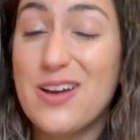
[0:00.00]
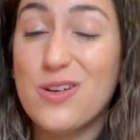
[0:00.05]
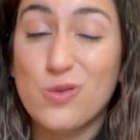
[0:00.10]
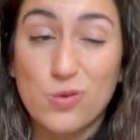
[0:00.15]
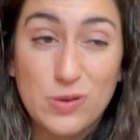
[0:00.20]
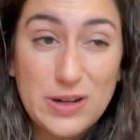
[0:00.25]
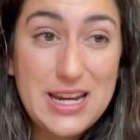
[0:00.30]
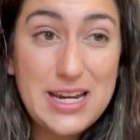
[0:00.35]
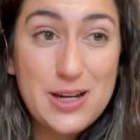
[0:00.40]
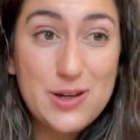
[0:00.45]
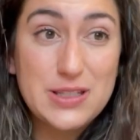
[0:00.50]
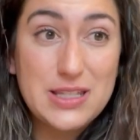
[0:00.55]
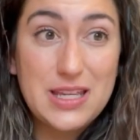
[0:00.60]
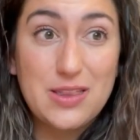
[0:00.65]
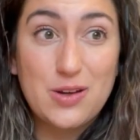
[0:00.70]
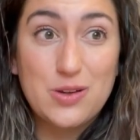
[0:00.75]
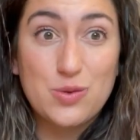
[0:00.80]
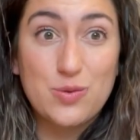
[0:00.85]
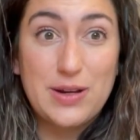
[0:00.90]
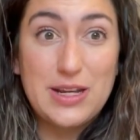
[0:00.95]
Reusing
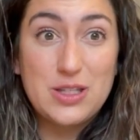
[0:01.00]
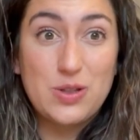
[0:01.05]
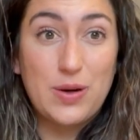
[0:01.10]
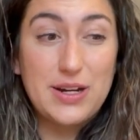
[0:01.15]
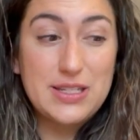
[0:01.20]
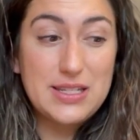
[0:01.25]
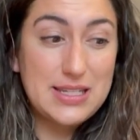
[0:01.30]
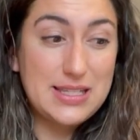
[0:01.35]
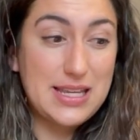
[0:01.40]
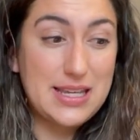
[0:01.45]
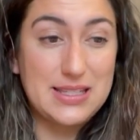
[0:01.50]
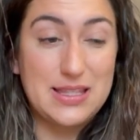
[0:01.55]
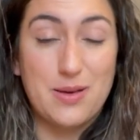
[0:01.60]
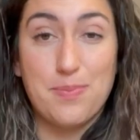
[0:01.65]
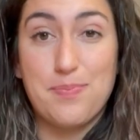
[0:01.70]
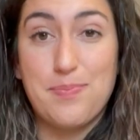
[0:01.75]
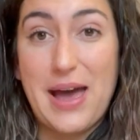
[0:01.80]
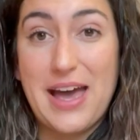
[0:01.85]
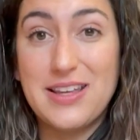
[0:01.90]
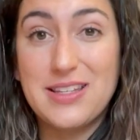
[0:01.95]
those resources is the
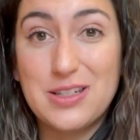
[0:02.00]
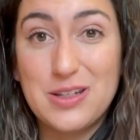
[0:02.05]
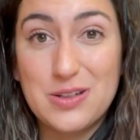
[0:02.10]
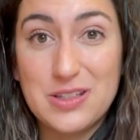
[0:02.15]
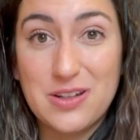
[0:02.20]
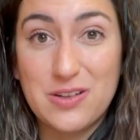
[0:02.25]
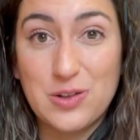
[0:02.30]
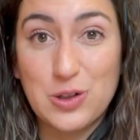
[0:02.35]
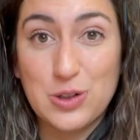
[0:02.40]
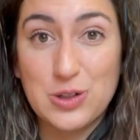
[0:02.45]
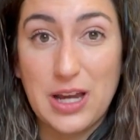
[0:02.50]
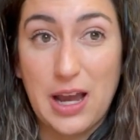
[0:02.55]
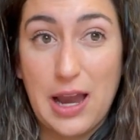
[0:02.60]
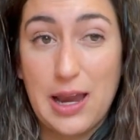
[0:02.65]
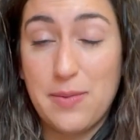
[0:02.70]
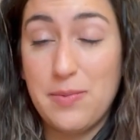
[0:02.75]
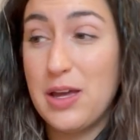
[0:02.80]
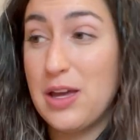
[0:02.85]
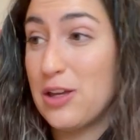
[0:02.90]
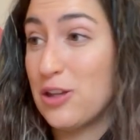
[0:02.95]
best use of your
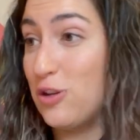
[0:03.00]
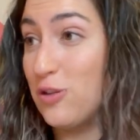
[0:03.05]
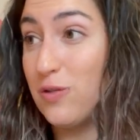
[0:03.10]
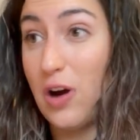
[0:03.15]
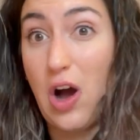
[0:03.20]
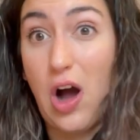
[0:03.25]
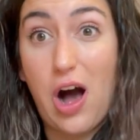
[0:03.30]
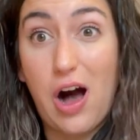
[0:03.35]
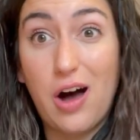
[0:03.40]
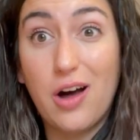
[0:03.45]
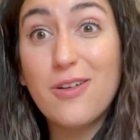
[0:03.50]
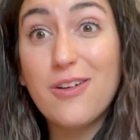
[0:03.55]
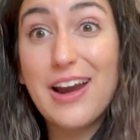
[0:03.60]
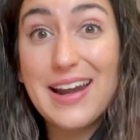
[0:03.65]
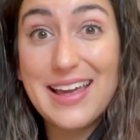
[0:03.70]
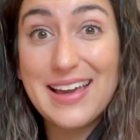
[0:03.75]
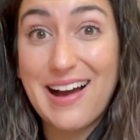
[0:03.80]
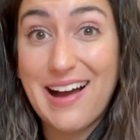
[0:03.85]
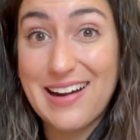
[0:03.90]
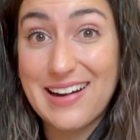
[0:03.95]
time. You've
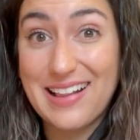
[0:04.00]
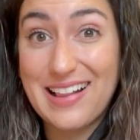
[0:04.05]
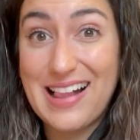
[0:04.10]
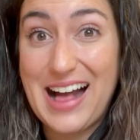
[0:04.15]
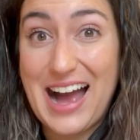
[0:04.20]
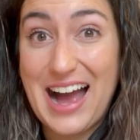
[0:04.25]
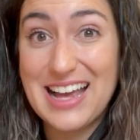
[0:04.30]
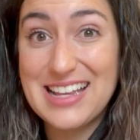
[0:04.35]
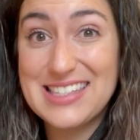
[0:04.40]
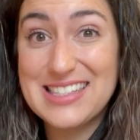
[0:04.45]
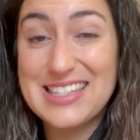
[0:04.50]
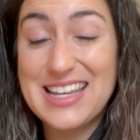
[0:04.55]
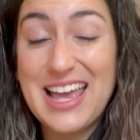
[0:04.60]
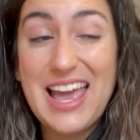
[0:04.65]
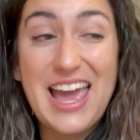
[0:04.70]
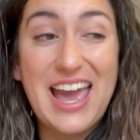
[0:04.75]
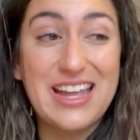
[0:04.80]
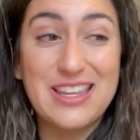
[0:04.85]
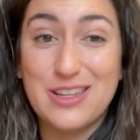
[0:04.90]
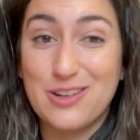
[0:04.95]
already got a class
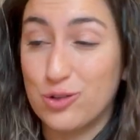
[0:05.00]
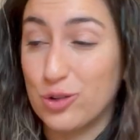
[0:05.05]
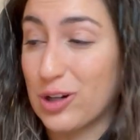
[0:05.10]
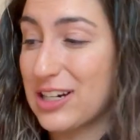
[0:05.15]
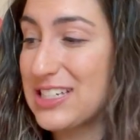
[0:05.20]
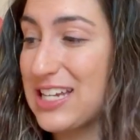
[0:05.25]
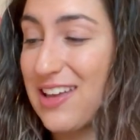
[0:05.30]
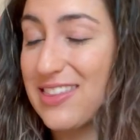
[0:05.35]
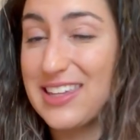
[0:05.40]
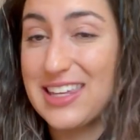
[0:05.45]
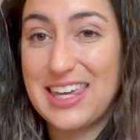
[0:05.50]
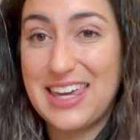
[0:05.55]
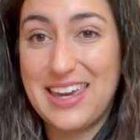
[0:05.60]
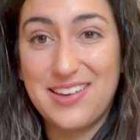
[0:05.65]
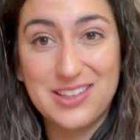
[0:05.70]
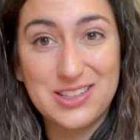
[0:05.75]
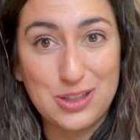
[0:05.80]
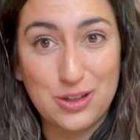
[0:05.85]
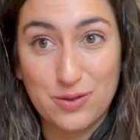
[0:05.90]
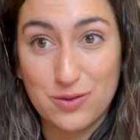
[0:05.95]
and you've worked out the
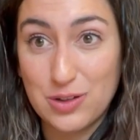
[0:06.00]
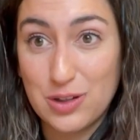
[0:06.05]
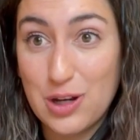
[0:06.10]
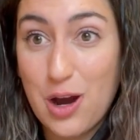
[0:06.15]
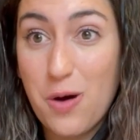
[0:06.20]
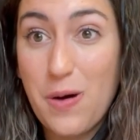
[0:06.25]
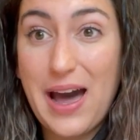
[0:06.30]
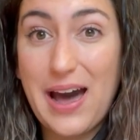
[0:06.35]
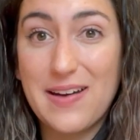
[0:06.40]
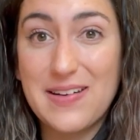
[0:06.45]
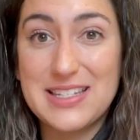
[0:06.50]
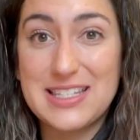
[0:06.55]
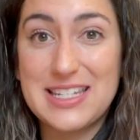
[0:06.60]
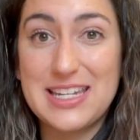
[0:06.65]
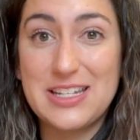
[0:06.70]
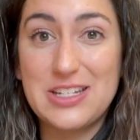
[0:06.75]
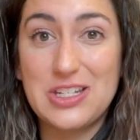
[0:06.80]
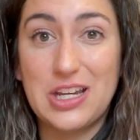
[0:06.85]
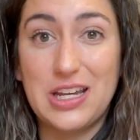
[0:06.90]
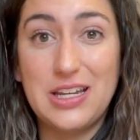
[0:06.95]
kinks, you know how to
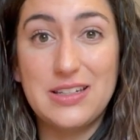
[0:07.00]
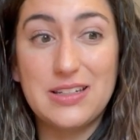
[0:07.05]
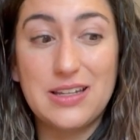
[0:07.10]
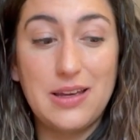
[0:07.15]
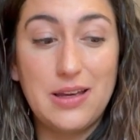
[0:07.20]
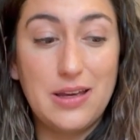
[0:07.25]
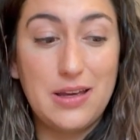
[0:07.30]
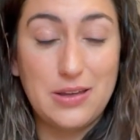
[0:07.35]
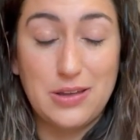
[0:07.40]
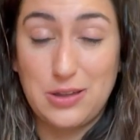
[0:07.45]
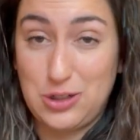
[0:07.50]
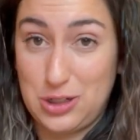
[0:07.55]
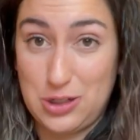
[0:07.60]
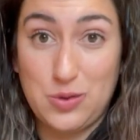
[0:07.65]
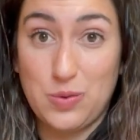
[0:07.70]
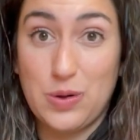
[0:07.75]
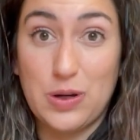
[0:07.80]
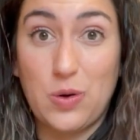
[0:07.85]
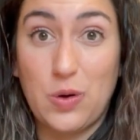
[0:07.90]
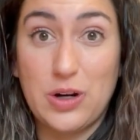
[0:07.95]
teach it, just
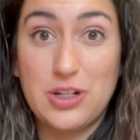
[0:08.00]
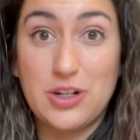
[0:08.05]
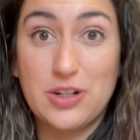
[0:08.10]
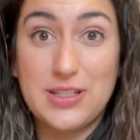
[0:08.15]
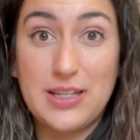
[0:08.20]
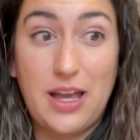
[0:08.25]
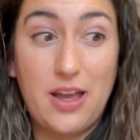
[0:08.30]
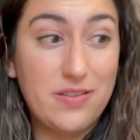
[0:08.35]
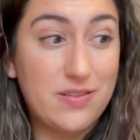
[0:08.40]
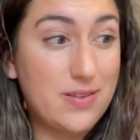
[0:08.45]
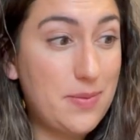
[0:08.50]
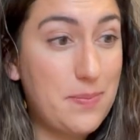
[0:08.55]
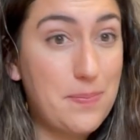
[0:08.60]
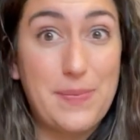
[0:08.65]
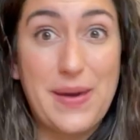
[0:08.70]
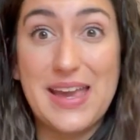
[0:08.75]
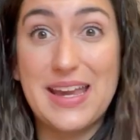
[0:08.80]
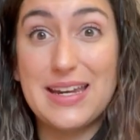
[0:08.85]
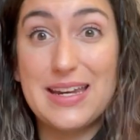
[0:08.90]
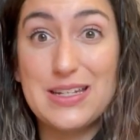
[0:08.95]
record yourself,
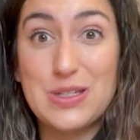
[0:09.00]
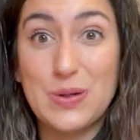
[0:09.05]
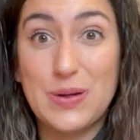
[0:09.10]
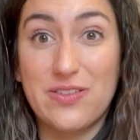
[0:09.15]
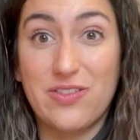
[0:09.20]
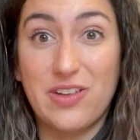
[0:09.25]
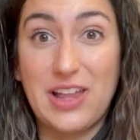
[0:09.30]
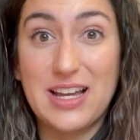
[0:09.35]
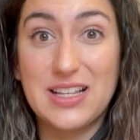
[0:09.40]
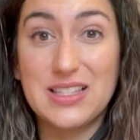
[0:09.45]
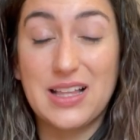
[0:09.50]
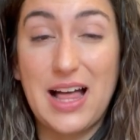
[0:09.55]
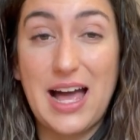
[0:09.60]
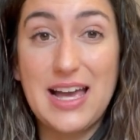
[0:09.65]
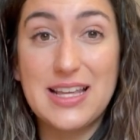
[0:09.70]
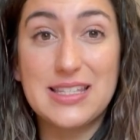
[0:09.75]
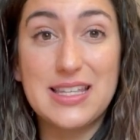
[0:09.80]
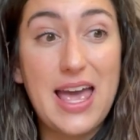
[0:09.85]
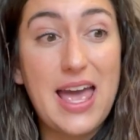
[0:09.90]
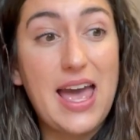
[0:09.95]
make it into a flex
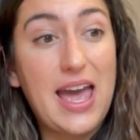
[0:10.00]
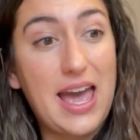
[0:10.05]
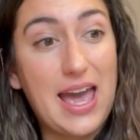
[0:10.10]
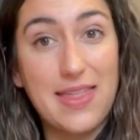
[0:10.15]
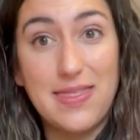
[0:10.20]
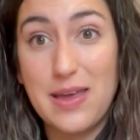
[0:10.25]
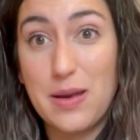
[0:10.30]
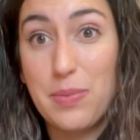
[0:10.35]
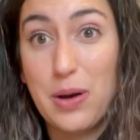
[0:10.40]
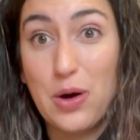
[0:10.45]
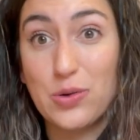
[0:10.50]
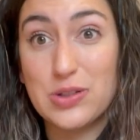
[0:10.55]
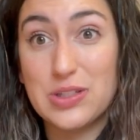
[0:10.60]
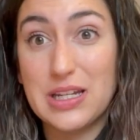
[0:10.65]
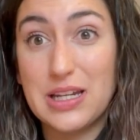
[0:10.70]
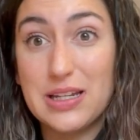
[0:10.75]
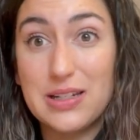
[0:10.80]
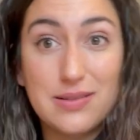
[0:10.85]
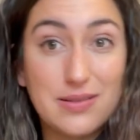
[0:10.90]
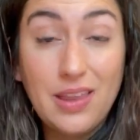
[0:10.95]
class, and then post
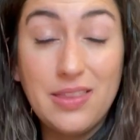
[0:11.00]
it.